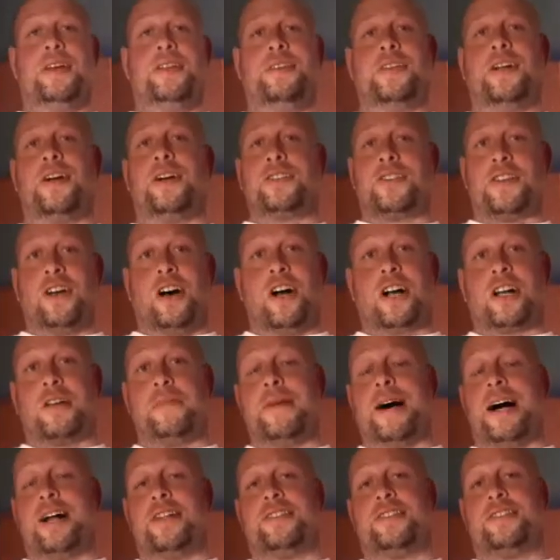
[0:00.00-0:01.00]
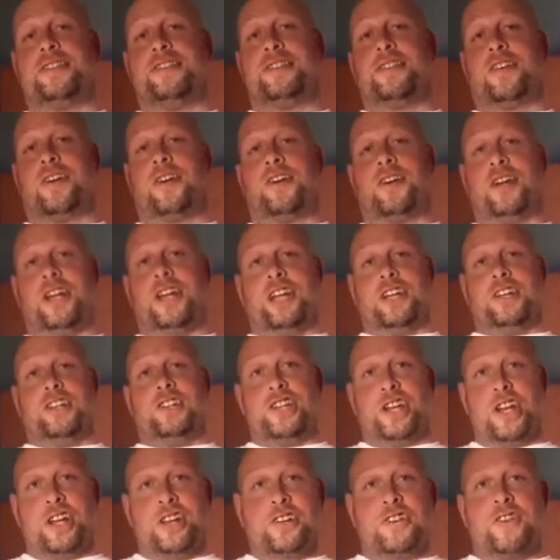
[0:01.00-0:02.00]
They're talking about turning
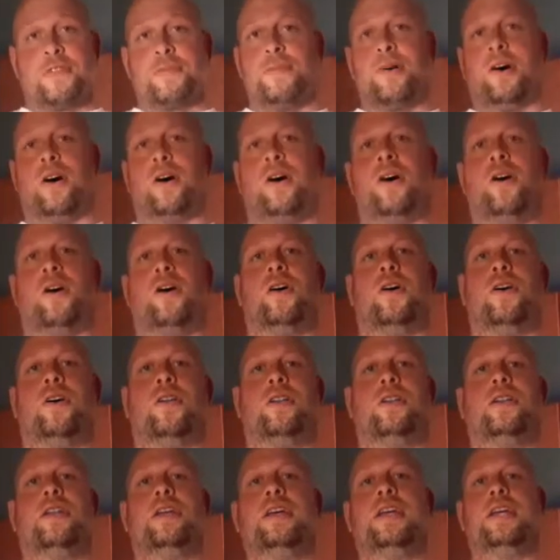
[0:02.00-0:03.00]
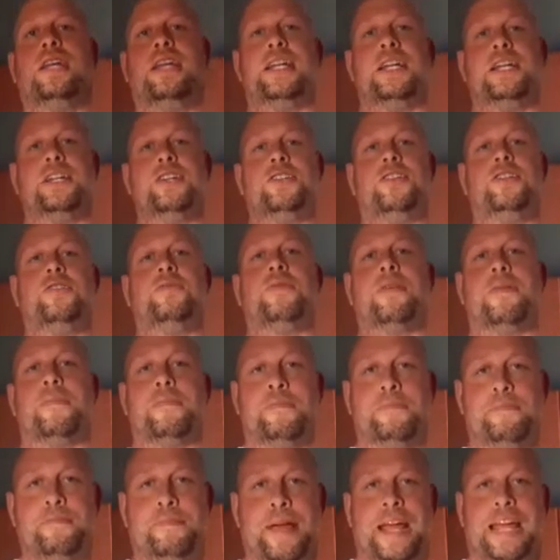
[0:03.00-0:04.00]
Jinder Mahal into a
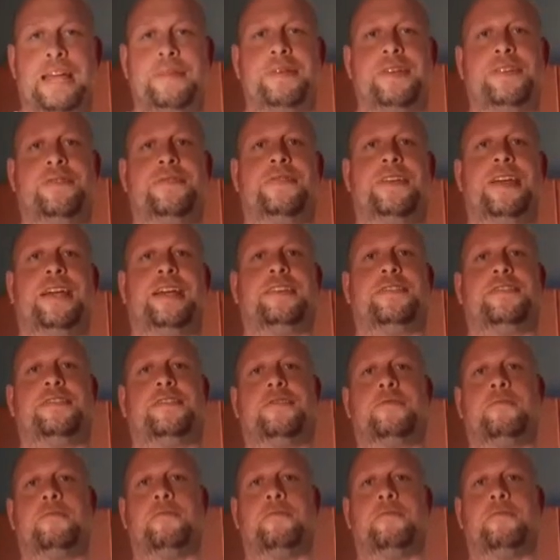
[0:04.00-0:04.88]
babyface.